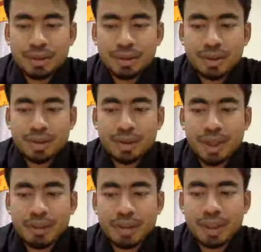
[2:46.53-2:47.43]
If you
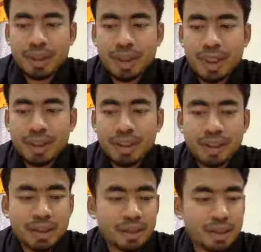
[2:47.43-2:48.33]
have
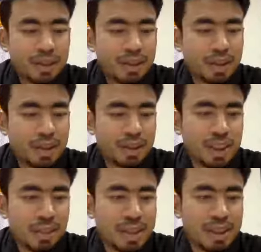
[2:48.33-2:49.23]
any general
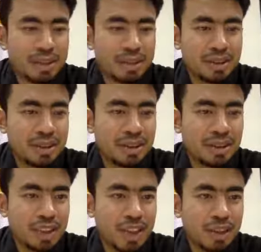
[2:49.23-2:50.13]
comments
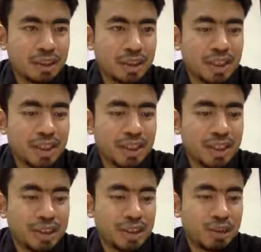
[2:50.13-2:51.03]
or
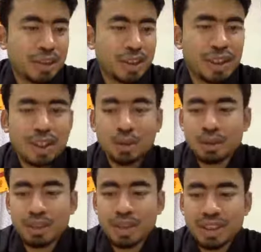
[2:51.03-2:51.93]
suggestions with regard to
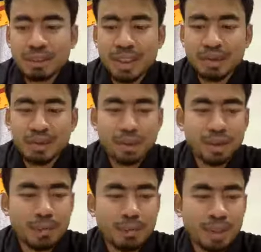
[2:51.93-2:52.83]
the Space
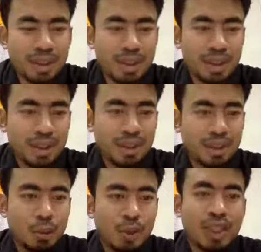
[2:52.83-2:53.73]
Forum,
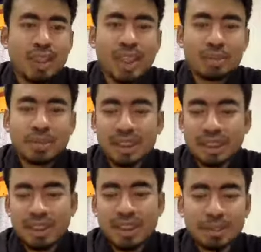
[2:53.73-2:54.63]
the way
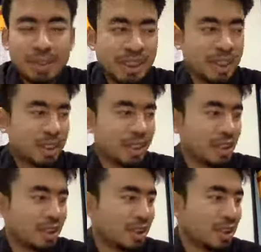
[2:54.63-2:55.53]
it is being
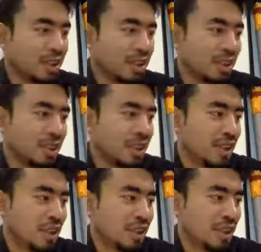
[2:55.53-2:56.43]
conducted,
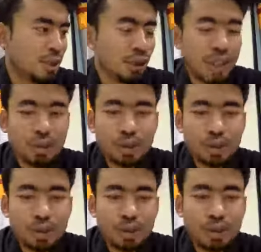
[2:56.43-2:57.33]
you can
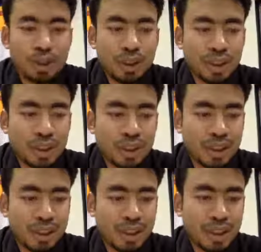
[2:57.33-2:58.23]
also
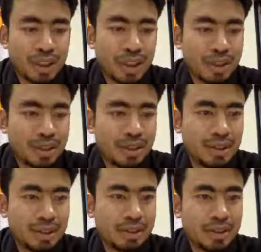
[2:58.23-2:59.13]
share that.
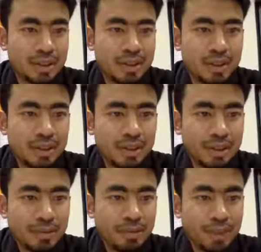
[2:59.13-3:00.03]

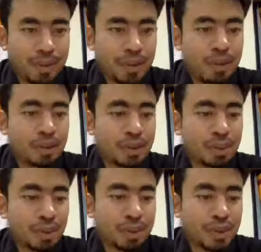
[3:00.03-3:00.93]
You can also
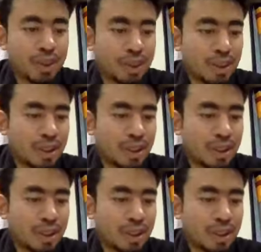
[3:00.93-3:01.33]
post it in